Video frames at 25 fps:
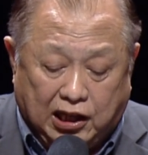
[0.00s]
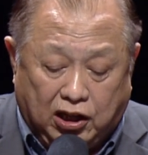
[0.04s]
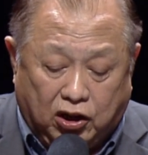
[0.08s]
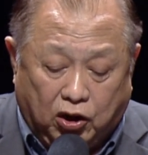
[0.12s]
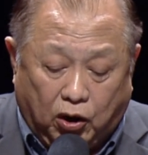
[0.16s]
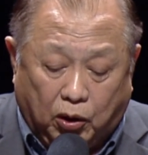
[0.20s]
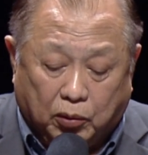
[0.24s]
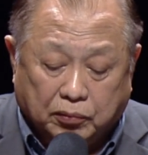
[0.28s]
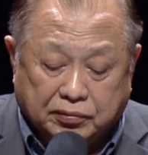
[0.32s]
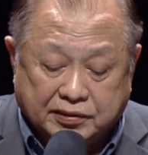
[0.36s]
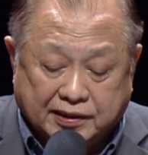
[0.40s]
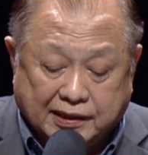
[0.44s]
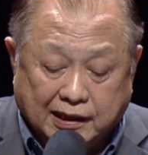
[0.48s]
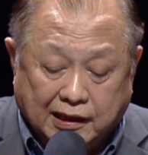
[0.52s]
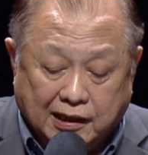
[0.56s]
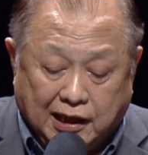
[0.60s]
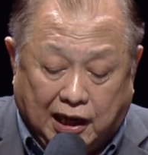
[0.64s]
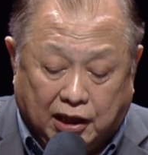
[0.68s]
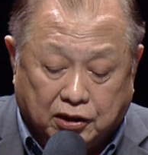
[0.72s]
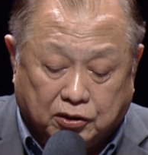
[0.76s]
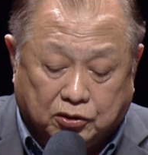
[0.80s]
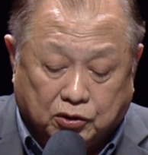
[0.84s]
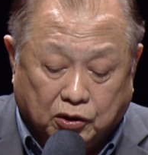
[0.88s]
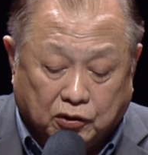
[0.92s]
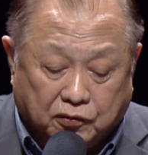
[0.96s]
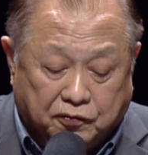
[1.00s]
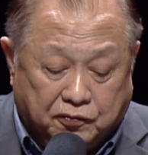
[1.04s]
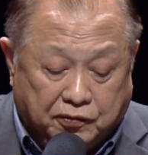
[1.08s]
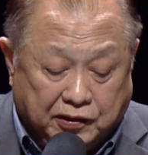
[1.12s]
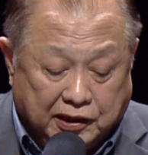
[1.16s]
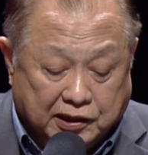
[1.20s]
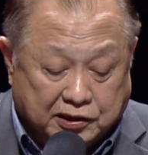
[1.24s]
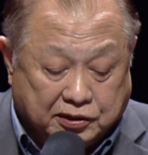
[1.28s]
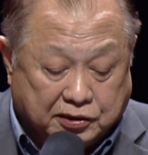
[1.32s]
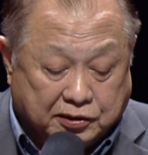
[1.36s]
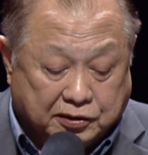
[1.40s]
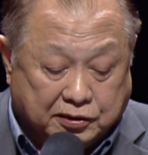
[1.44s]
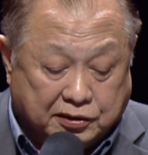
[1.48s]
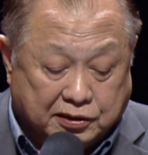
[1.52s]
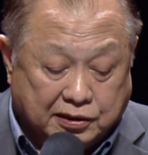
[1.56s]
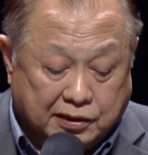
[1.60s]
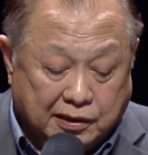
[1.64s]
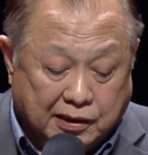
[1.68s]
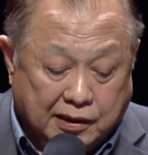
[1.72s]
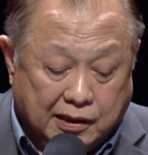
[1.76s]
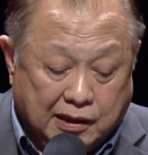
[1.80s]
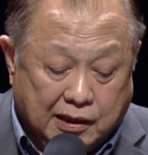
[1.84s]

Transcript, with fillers: loaves and two fish.